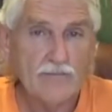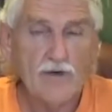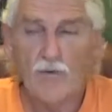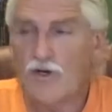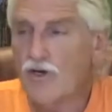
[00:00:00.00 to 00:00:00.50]

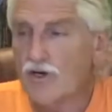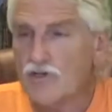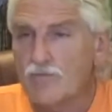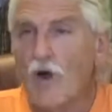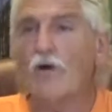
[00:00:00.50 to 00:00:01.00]
But when you're
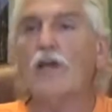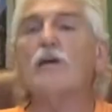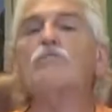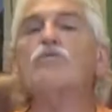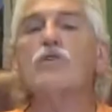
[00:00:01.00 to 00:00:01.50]

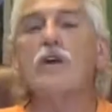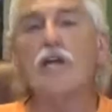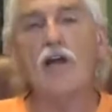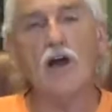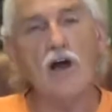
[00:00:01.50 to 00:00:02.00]
smoking and
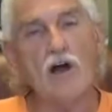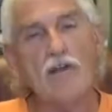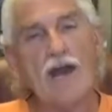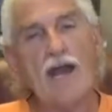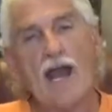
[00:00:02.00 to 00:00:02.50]
bringing all
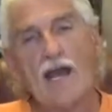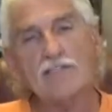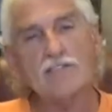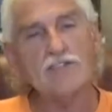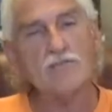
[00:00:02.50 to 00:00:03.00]
that
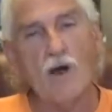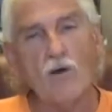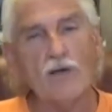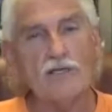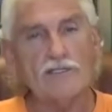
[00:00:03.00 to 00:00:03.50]
acid
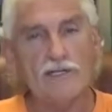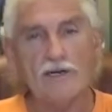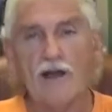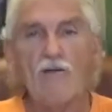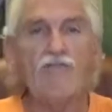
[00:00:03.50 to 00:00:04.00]
smoke in
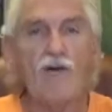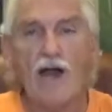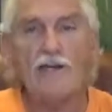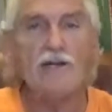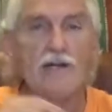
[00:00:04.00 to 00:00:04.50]
there,
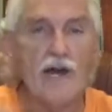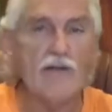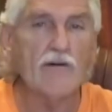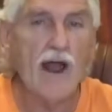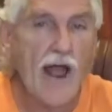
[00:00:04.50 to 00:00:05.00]
find
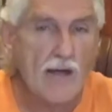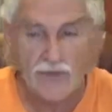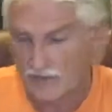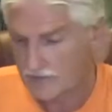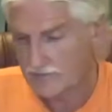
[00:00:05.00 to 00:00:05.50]
another
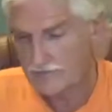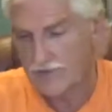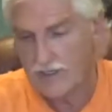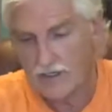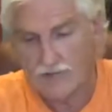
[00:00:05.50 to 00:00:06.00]
habit.
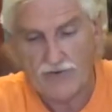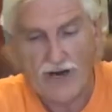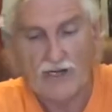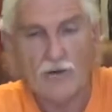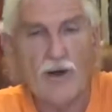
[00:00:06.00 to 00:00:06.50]
Or
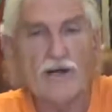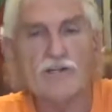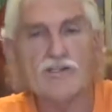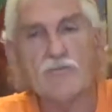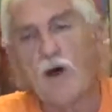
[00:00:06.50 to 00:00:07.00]
find a way
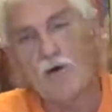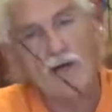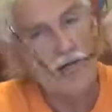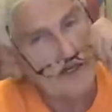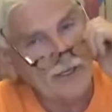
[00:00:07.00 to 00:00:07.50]
to
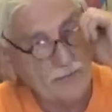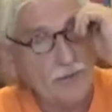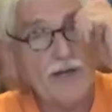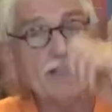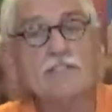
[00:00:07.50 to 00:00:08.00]
smoke in a
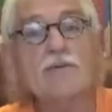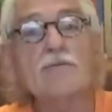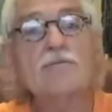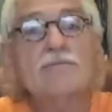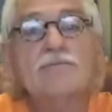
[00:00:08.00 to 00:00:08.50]
place that
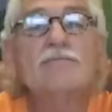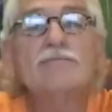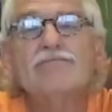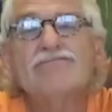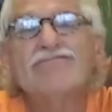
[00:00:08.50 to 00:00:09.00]

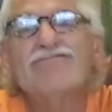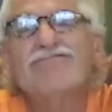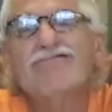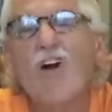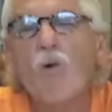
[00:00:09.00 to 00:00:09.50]

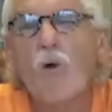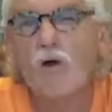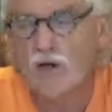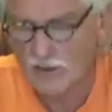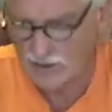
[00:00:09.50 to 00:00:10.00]

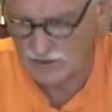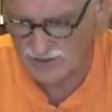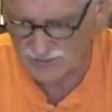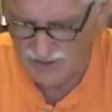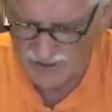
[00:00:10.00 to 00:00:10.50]
won't hurt you
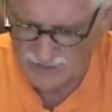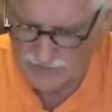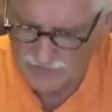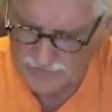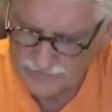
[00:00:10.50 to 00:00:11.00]
as much.